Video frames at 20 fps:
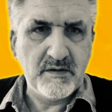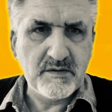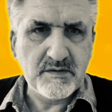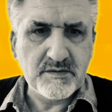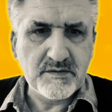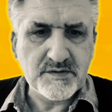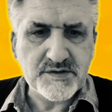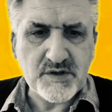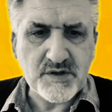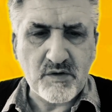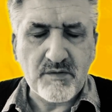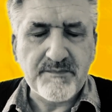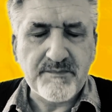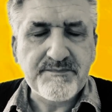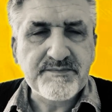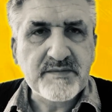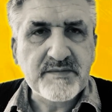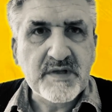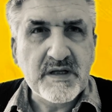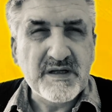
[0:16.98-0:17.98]
So
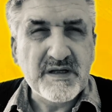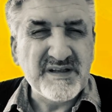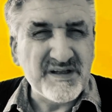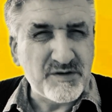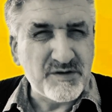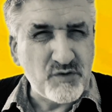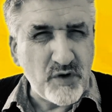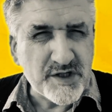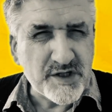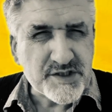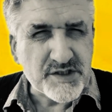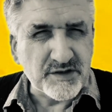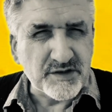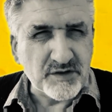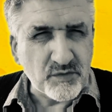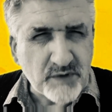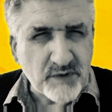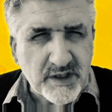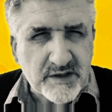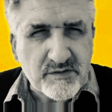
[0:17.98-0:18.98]
the question, the
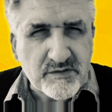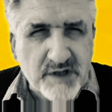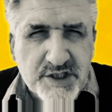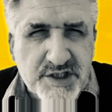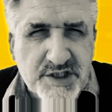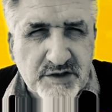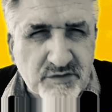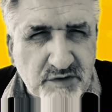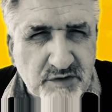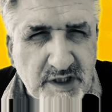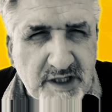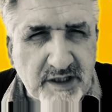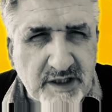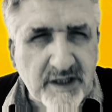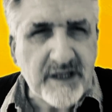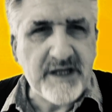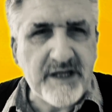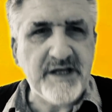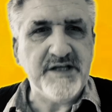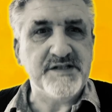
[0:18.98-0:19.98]
real question today
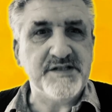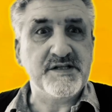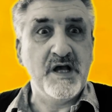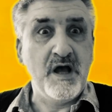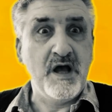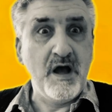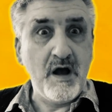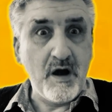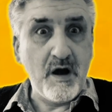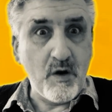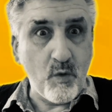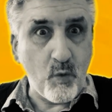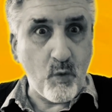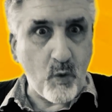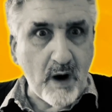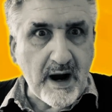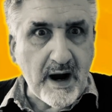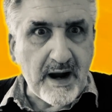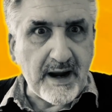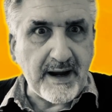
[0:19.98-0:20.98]
is,
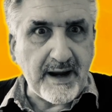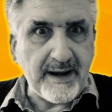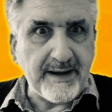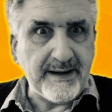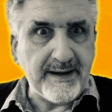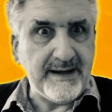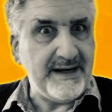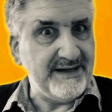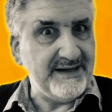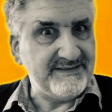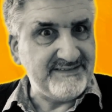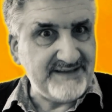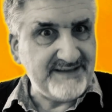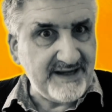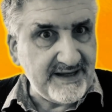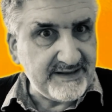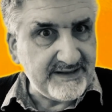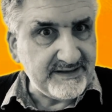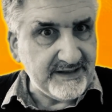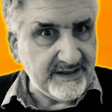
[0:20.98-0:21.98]
why
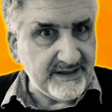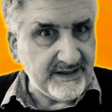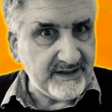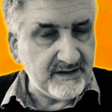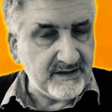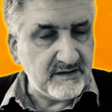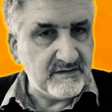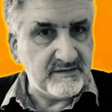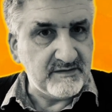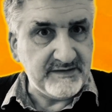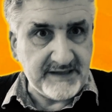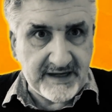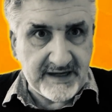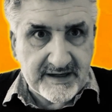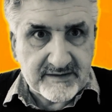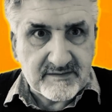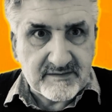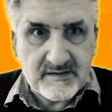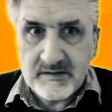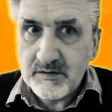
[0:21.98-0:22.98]
attending
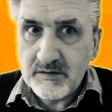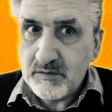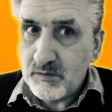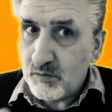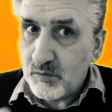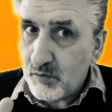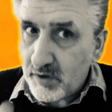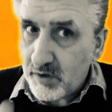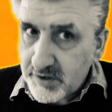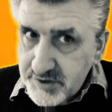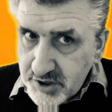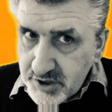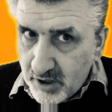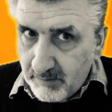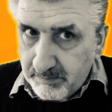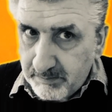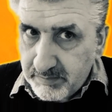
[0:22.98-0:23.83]
that workshop?